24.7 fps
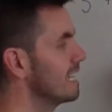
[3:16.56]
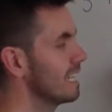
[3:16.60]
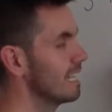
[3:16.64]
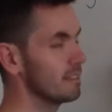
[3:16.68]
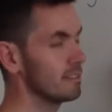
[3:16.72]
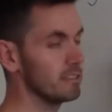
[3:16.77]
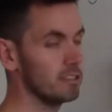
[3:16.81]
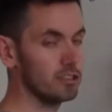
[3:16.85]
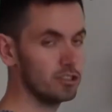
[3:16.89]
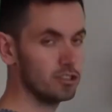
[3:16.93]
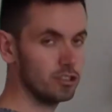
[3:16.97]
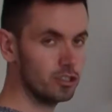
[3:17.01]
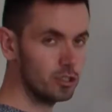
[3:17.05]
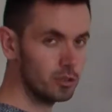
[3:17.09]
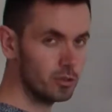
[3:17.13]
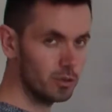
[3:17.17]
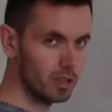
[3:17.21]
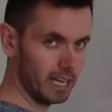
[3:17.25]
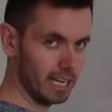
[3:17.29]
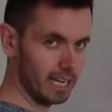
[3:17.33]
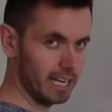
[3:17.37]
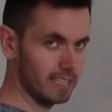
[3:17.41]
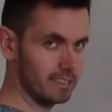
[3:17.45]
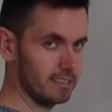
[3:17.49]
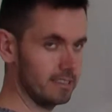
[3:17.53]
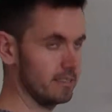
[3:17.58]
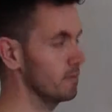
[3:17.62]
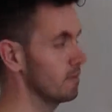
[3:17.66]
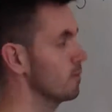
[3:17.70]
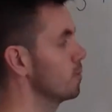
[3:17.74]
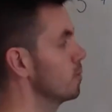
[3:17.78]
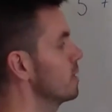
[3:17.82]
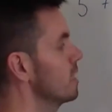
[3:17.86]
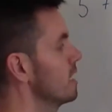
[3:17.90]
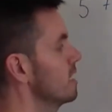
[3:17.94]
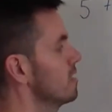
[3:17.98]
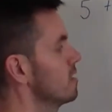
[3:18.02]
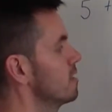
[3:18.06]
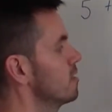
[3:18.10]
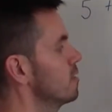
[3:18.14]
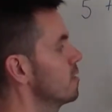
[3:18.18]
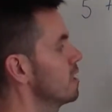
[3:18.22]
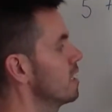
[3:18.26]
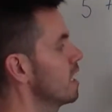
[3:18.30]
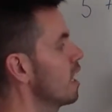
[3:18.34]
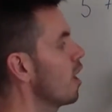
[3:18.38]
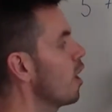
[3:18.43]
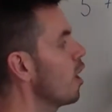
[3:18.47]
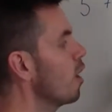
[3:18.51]
Now to do that, we need to do
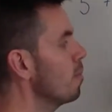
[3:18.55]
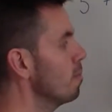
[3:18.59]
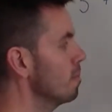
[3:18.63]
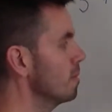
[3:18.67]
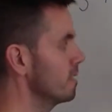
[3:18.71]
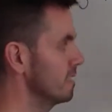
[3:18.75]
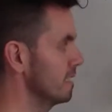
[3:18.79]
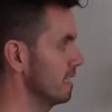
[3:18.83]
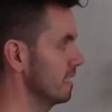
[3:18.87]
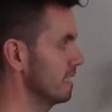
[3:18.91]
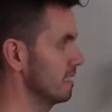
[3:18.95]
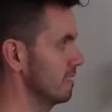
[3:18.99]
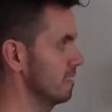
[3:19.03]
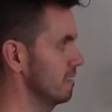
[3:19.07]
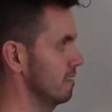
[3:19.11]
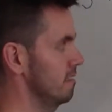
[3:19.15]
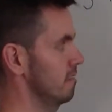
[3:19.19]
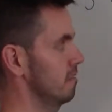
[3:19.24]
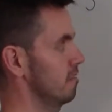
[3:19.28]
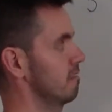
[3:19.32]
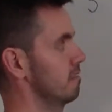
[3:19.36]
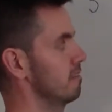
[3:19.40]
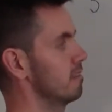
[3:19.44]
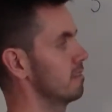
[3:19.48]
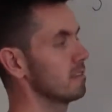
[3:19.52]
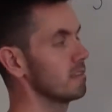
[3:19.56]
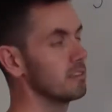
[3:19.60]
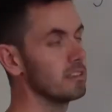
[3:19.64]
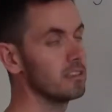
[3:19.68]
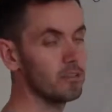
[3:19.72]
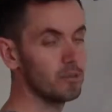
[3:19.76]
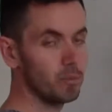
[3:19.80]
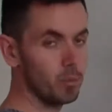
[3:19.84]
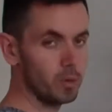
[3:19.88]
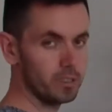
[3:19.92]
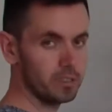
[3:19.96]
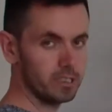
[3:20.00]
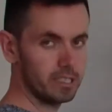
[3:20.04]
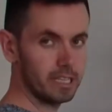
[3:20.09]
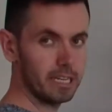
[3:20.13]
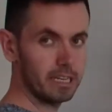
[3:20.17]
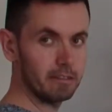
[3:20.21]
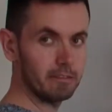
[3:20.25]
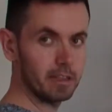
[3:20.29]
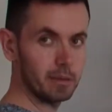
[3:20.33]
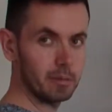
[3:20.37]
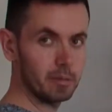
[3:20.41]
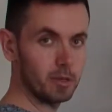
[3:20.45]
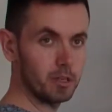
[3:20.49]
the opposite of what's
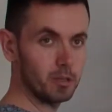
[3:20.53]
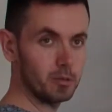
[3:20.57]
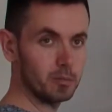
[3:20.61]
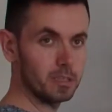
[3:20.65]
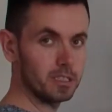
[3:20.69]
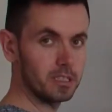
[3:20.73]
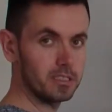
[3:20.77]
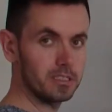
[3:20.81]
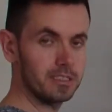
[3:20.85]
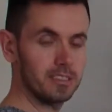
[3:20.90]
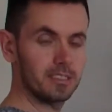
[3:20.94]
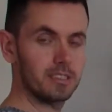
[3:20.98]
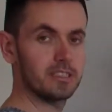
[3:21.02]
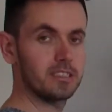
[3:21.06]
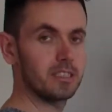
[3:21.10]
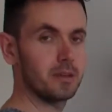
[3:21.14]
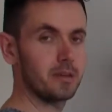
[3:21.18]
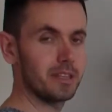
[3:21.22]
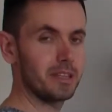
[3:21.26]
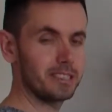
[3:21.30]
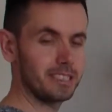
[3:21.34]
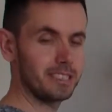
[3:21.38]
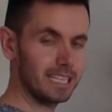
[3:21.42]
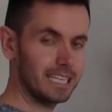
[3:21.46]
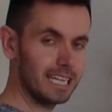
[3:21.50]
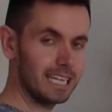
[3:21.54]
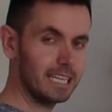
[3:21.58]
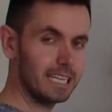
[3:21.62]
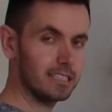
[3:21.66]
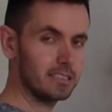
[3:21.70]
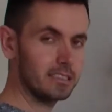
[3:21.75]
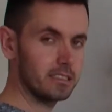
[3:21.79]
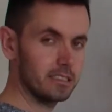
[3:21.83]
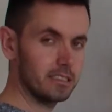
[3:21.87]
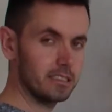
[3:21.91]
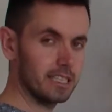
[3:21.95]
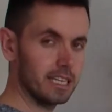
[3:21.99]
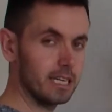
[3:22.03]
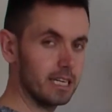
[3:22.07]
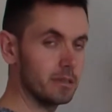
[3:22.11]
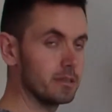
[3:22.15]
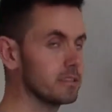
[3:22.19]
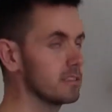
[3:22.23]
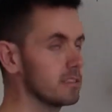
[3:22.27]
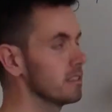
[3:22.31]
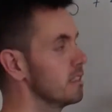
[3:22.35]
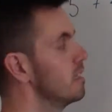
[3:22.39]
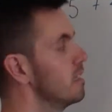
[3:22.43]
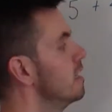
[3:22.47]
here at the moment, so that it cancels
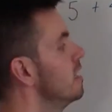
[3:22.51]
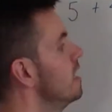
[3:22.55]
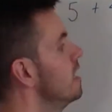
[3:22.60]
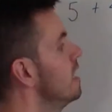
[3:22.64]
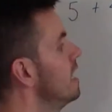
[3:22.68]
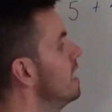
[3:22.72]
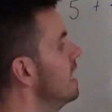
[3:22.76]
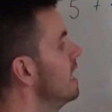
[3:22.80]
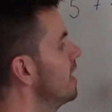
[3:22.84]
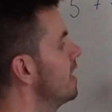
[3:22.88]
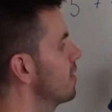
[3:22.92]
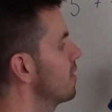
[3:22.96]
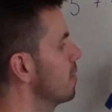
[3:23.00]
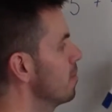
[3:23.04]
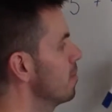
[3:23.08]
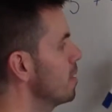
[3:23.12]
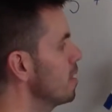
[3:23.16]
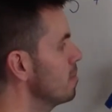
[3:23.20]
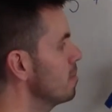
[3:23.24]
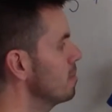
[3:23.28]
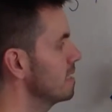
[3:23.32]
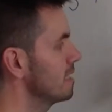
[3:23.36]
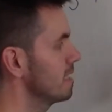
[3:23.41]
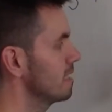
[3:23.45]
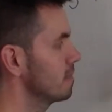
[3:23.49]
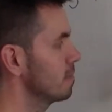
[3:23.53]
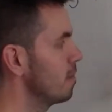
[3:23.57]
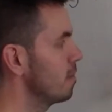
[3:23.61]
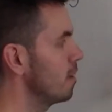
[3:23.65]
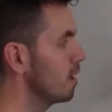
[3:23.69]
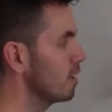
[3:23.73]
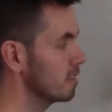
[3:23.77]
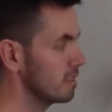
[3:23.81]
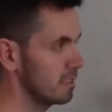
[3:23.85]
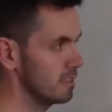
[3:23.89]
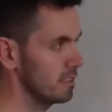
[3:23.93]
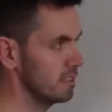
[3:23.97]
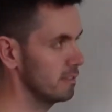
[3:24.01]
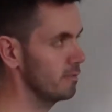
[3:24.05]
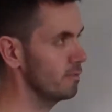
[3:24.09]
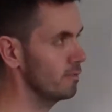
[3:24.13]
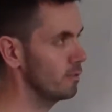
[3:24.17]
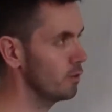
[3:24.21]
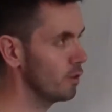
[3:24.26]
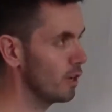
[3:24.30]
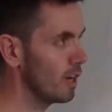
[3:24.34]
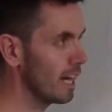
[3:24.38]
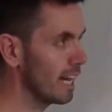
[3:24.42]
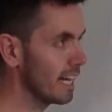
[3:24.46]
out. At the moment it's positive
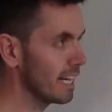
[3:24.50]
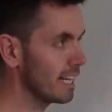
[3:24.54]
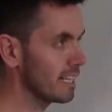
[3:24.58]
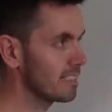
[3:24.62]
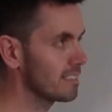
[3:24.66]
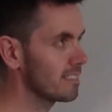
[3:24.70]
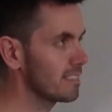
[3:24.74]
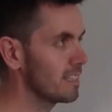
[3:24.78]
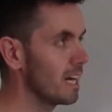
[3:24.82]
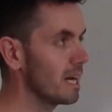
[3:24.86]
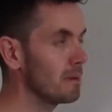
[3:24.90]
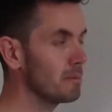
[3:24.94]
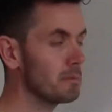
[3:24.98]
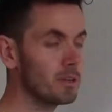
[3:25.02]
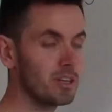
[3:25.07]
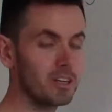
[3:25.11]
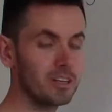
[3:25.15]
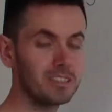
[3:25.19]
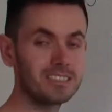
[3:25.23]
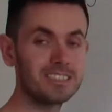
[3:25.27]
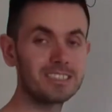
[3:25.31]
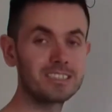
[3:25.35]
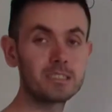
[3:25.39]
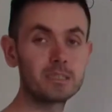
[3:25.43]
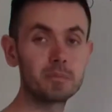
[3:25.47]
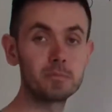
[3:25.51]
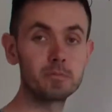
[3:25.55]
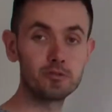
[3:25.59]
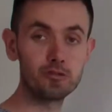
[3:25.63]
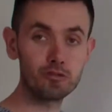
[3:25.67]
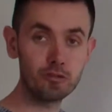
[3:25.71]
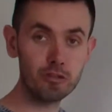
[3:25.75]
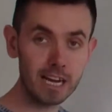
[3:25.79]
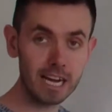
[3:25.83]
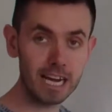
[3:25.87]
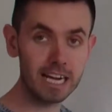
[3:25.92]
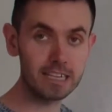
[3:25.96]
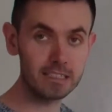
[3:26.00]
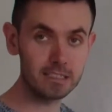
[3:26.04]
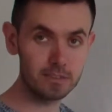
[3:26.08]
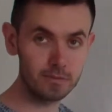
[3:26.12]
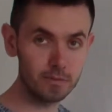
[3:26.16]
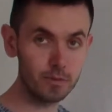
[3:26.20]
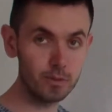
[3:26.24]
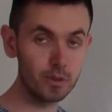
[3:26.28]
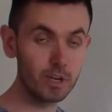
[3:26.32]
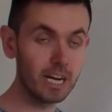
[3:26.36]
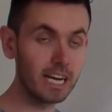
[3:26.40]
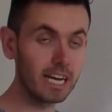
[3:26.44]
4x. I'm going to subtract
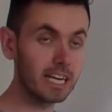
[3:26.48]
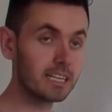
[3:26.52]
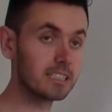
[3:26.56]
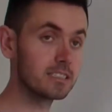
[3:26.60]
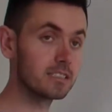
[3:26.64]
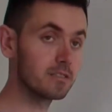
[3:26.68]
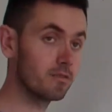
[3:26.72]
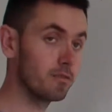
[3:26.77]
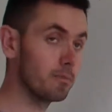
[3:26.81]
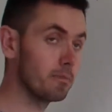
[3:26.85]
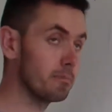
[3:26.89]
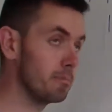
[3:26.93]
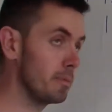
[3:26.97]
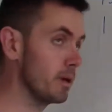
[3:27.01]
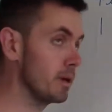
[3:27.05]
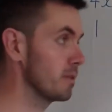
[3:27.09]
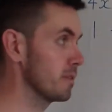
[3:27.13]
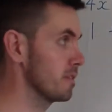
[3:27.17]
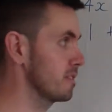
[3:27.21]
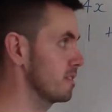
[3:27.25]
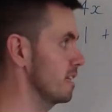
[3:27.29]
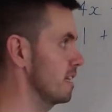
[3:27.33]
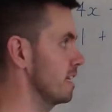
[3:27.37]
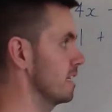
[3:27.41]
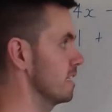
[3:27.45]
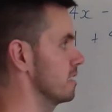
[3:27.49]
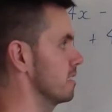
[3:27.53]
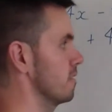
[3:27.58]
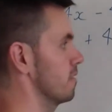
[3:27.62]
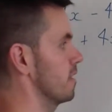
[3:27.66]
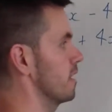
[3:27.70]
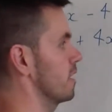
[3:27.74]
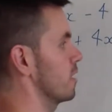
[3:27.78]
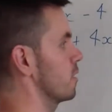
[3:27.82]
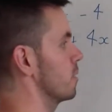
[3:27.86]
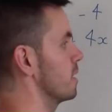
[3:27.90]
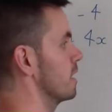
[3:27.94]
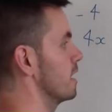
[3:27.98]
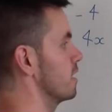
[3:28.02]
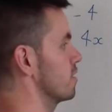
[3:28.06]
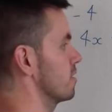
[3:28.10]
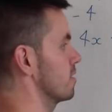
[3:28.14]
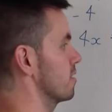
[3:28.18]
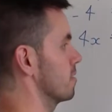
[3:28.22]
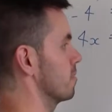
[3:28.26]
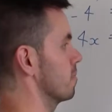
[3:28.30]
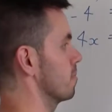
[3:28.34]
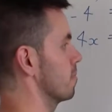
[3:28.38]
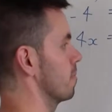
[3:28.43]
4x from both sides of the
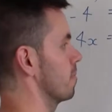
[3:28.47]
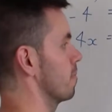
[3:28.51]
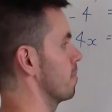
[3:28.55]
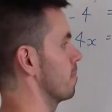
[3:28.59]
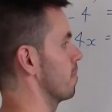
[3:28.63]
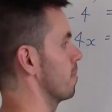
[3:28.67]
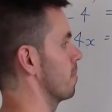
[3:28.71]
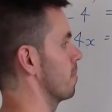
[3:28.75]
equation.